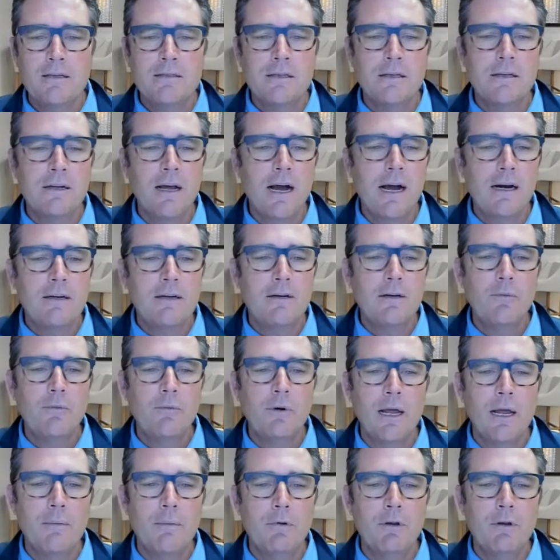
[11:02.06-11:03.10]
the doctor.
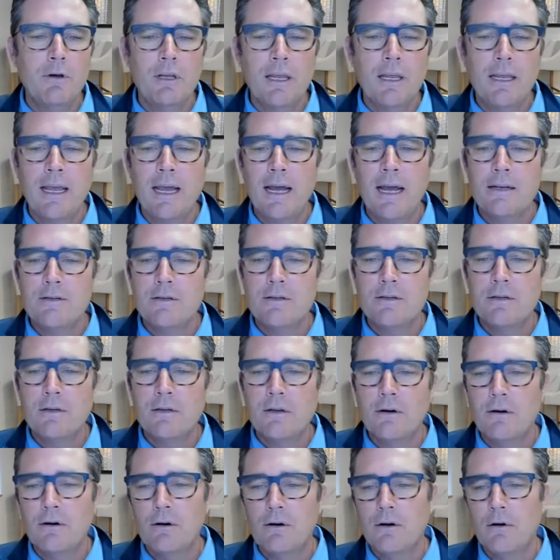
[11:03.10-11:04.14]
When I'm looking at
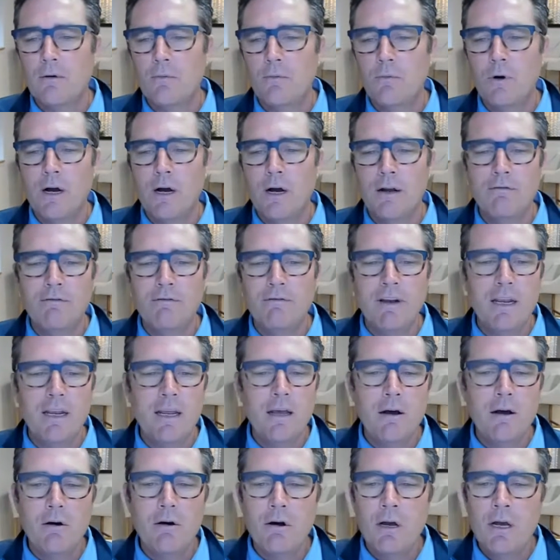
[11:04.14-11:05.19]
her on
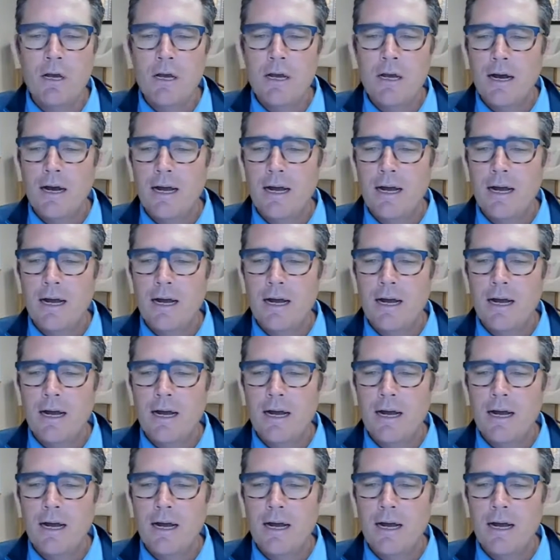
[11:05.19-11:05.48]
video,